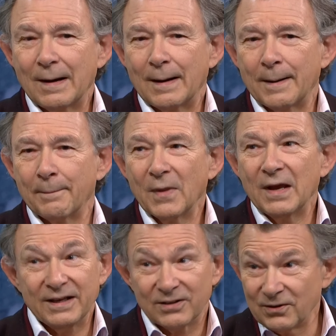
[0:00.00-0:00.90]
um,
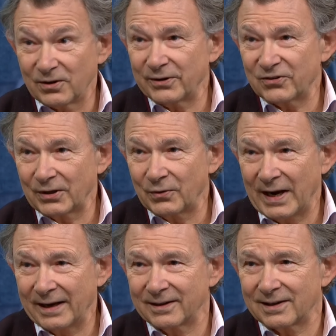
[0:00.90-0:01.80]
he didn't do it single
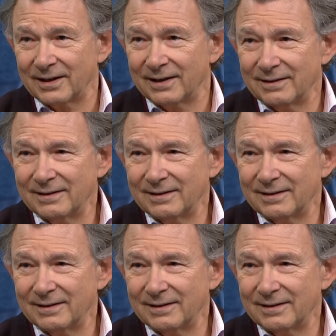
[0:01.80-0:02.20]
handedly.